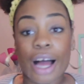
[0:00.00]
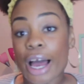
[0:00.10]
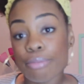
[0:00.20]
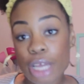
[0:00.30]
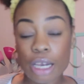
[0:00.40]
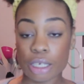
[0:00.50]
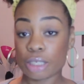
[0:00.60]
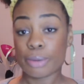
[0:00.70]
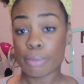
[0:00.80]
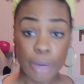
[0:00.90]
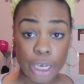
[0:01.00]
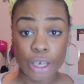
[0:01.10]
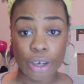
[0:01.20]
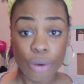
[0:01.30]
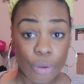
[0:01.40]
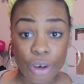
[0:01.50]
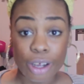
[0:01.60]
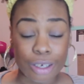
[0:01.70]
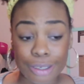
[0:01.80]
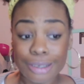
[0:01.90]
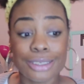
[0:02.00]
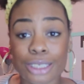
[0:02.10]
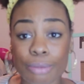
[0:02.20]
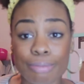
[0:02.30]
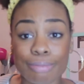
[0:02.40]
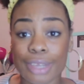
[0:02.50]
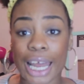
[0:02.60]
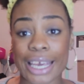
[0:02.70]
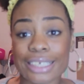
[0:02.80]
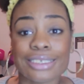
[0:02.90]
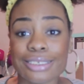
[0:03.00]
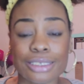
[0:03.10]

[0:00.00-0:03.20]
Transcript: I'm not going to spend money on some light